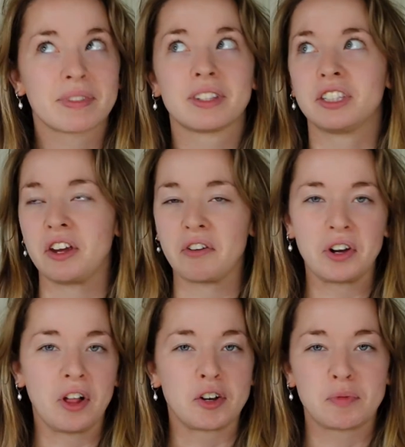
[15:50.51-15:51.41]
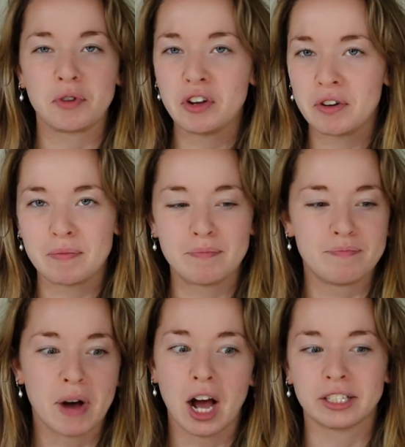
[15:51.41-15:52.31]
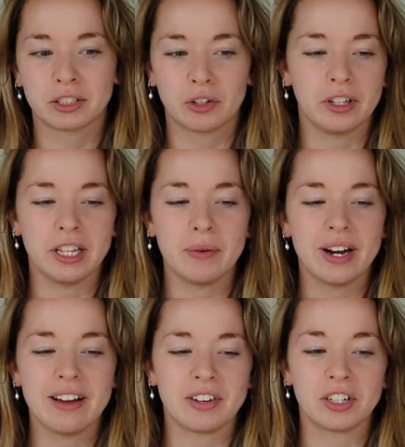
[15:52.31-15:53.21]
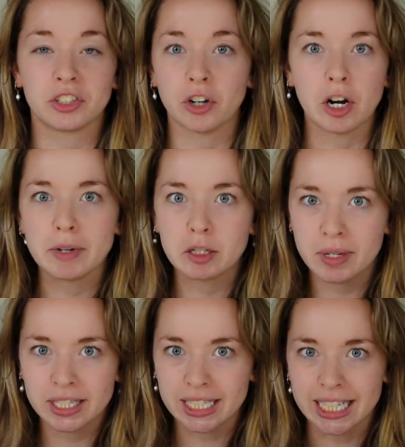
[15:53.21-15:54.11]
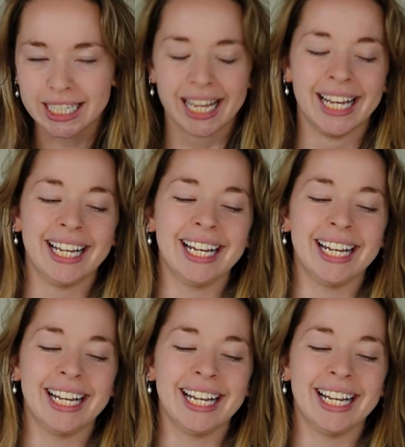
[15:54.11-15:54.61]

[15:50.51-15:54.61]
serial entrepreneur, boss, girly, whatever, start a bunch of businesses.